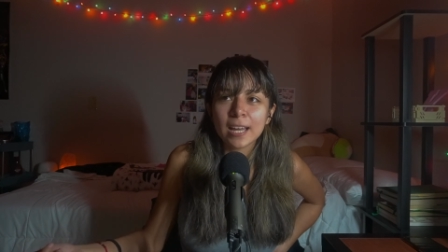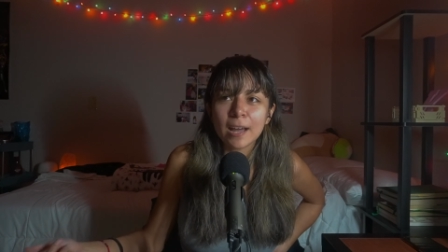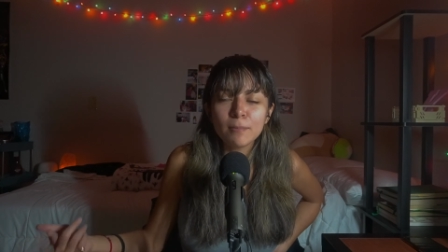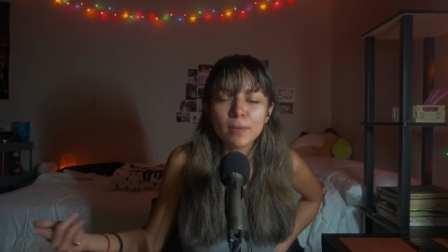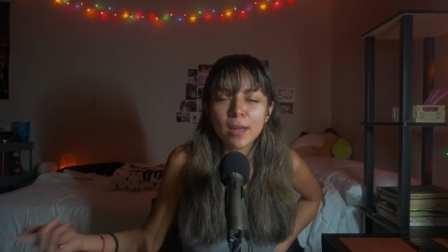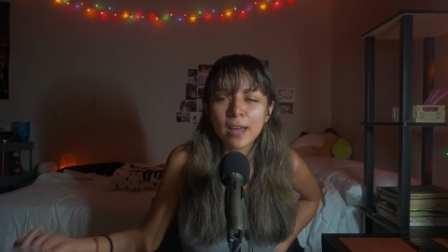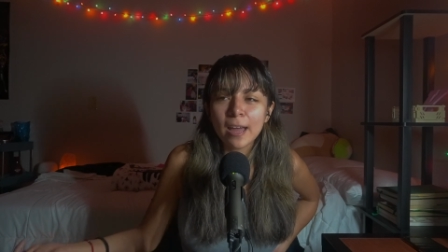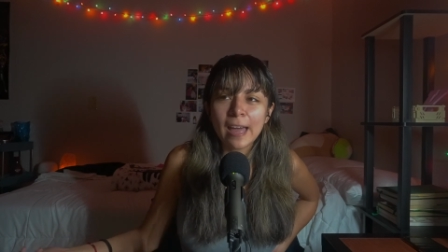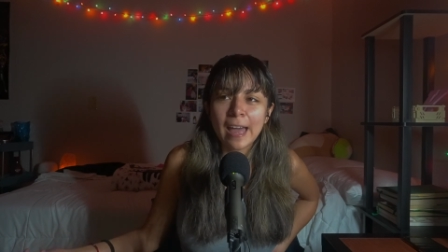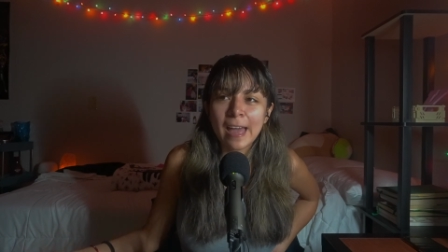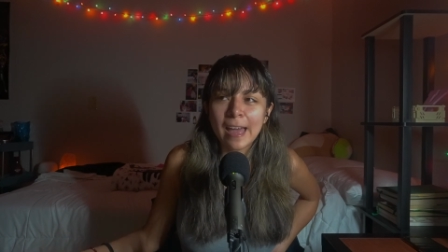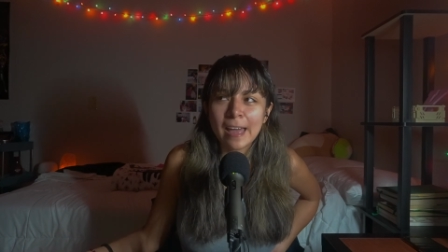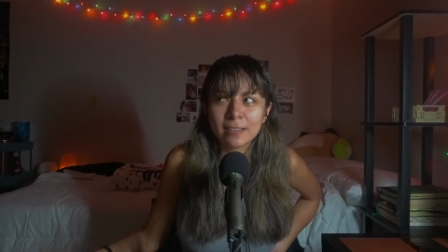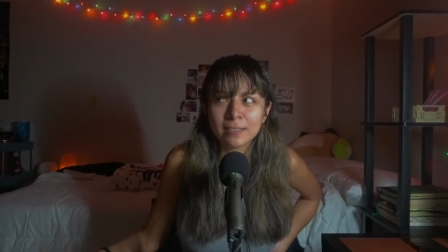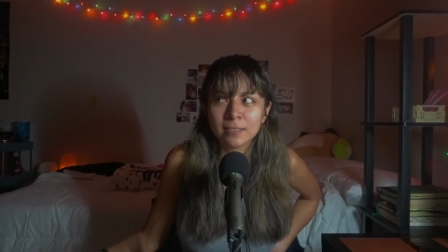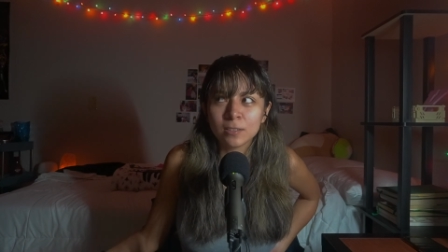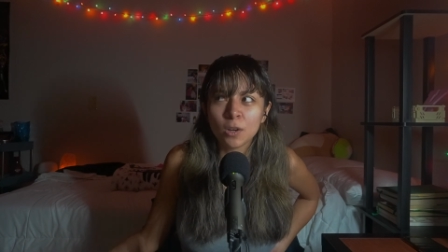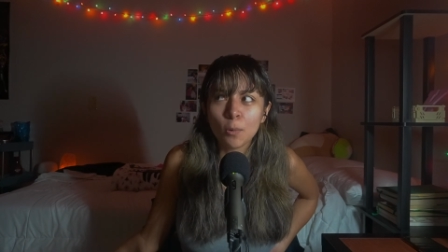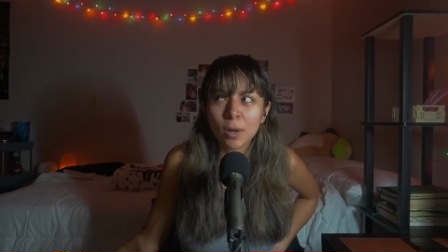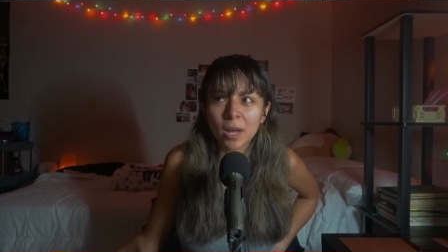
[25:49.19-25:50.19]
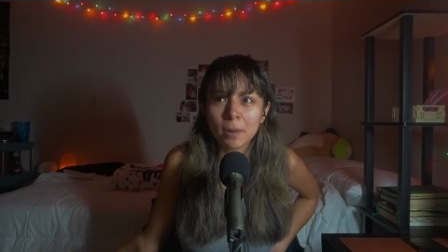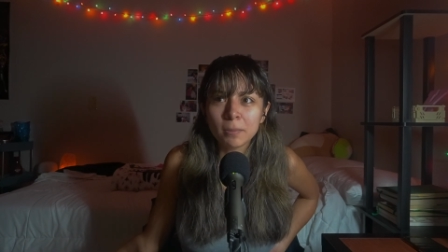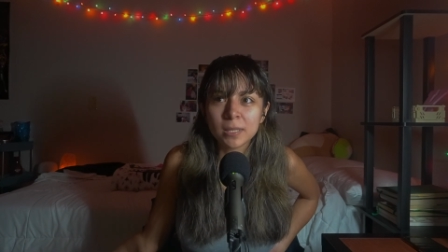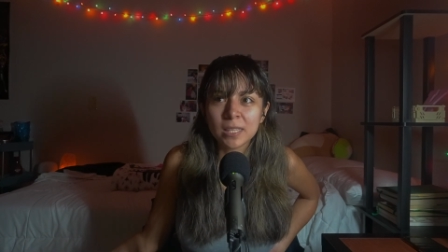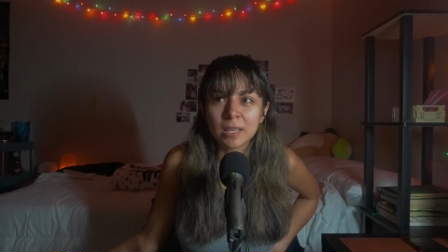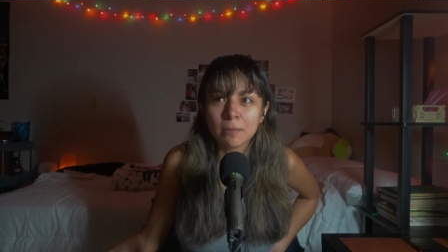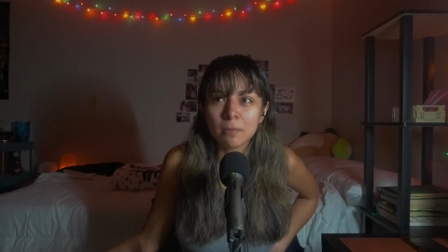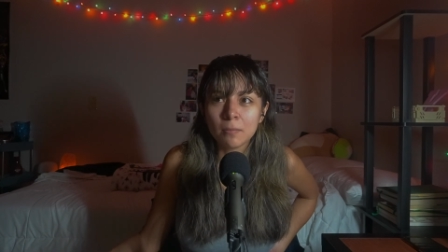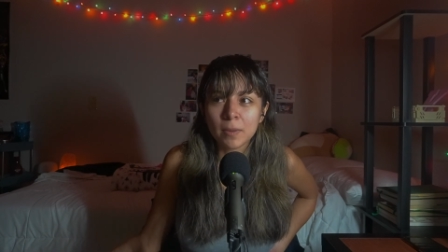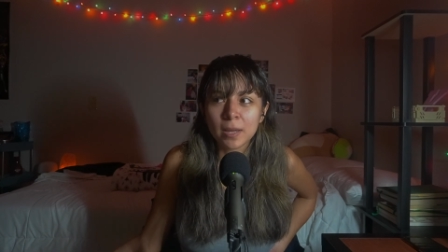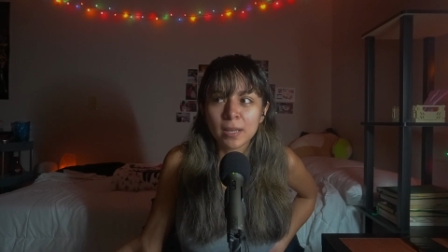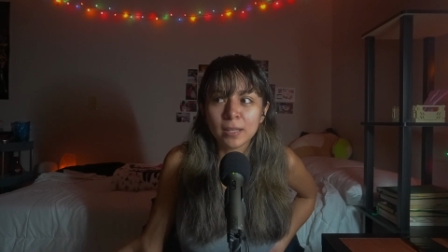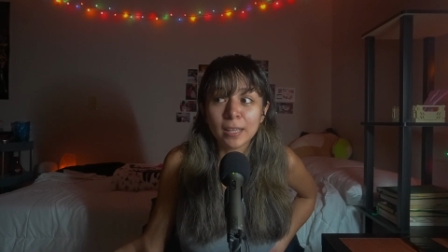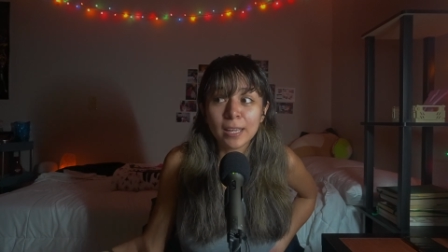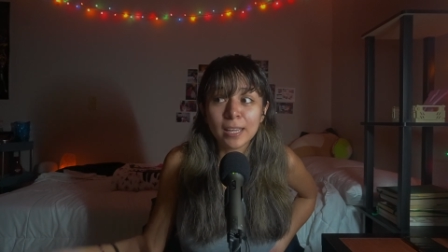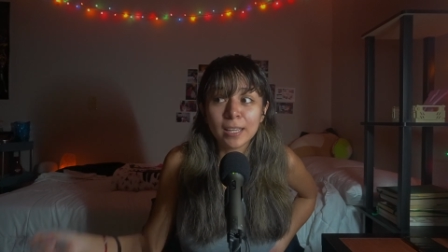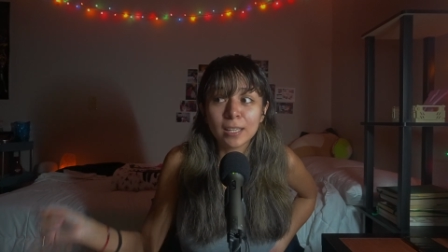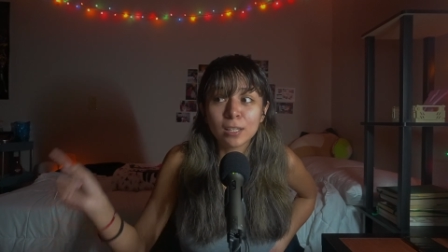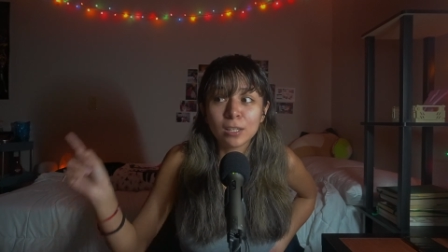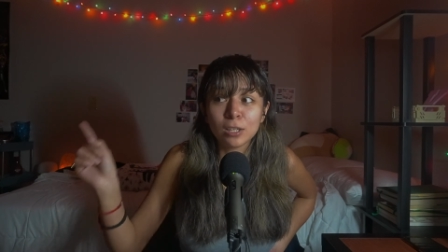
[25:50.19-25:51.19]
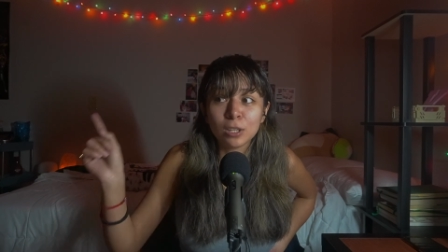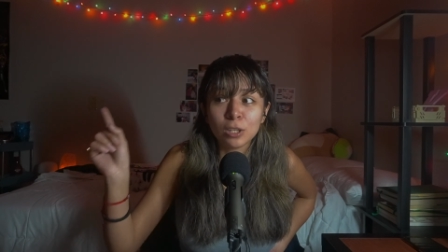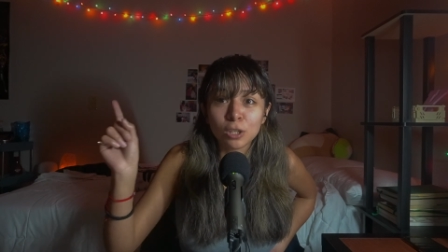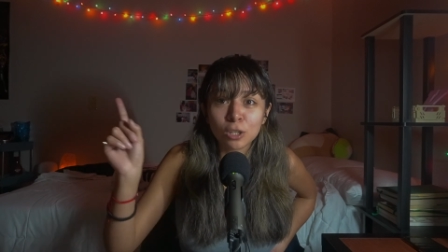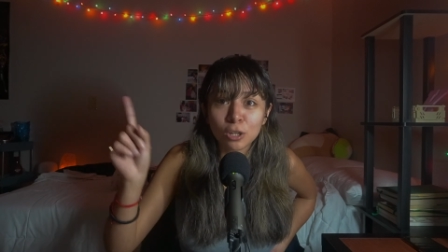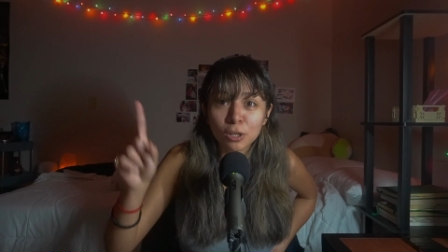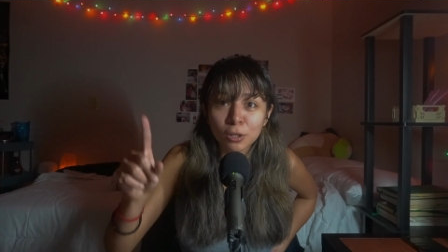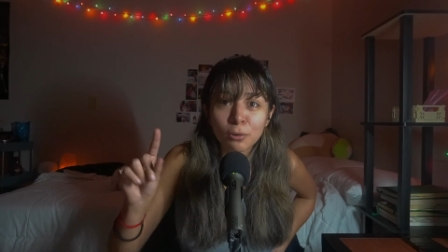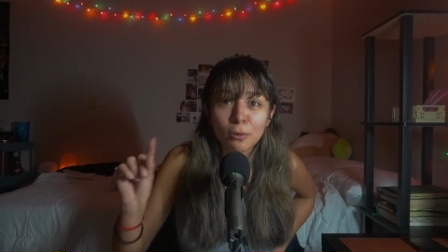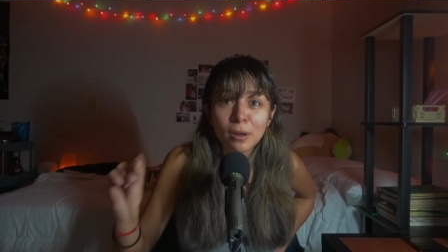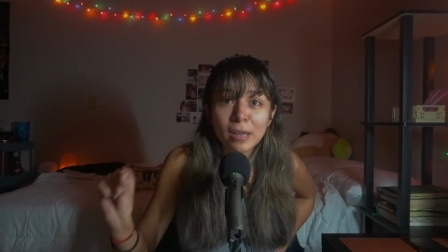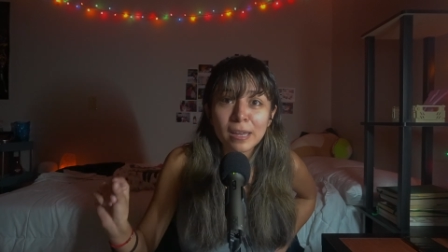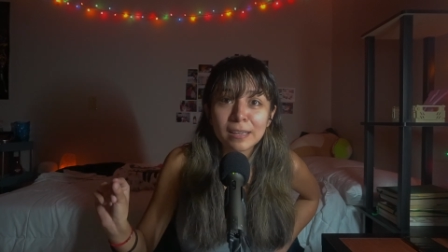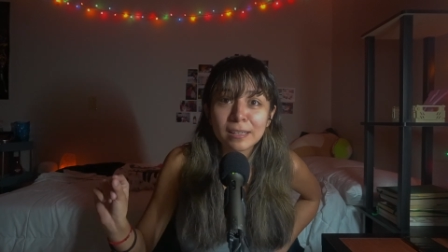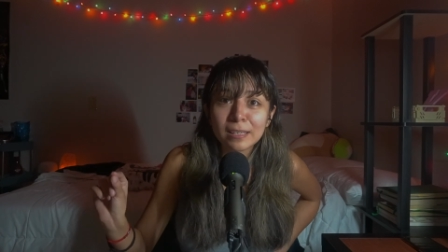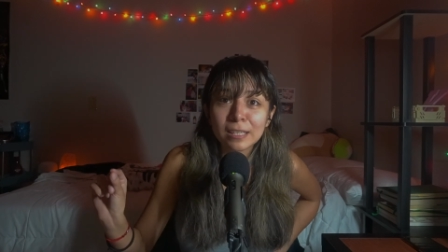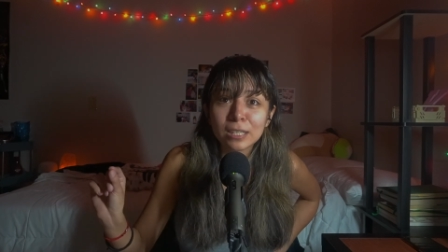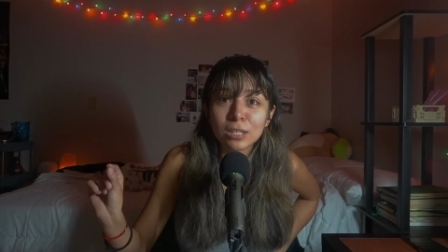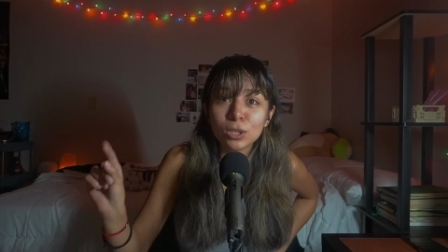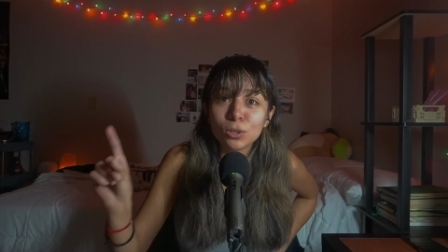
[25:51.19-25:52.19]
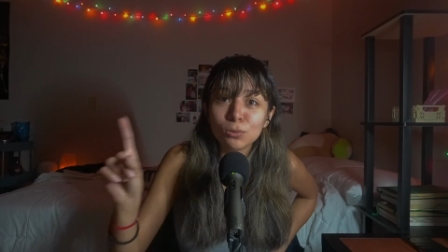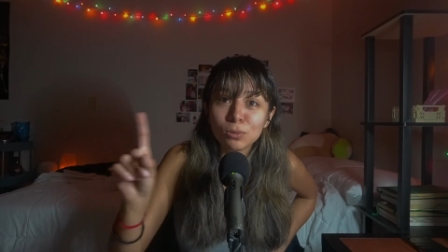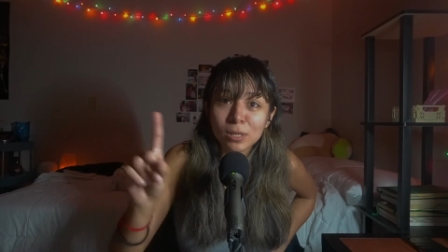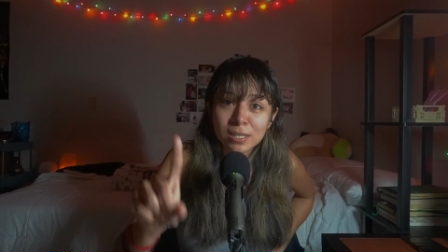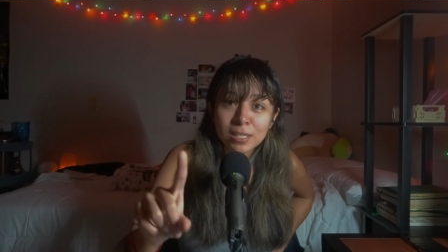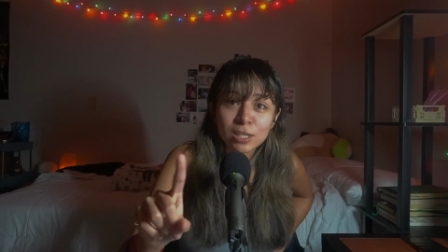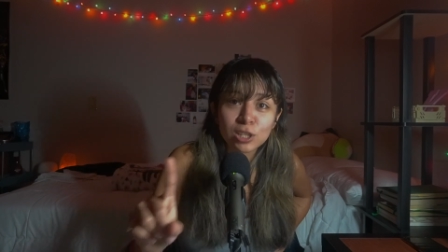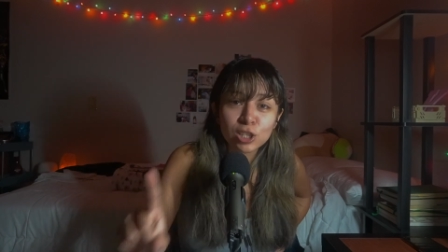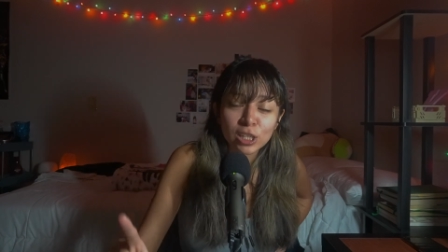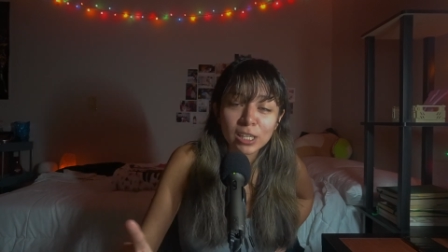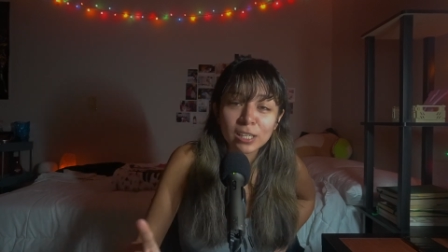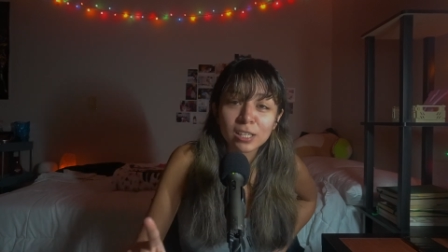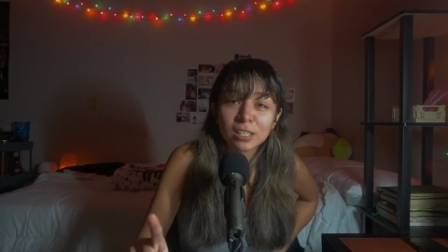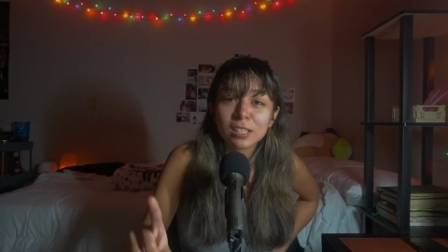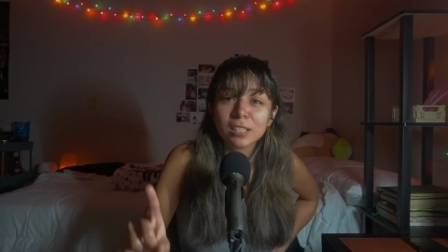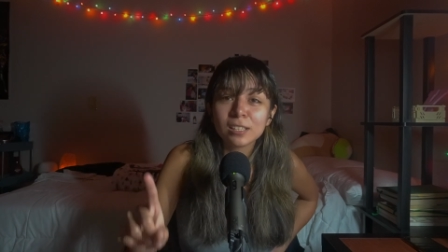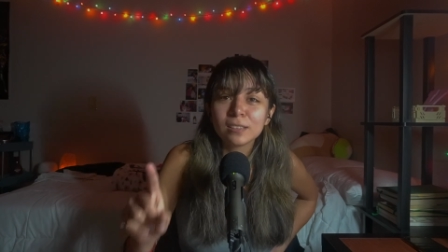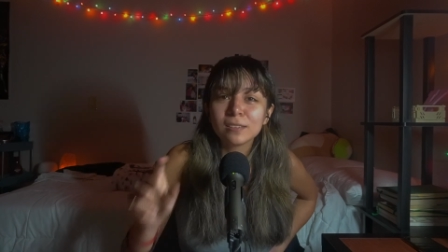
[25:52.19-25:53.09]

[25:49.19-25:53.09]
I'm not going up to them and being like, you're annoying. You need to chill.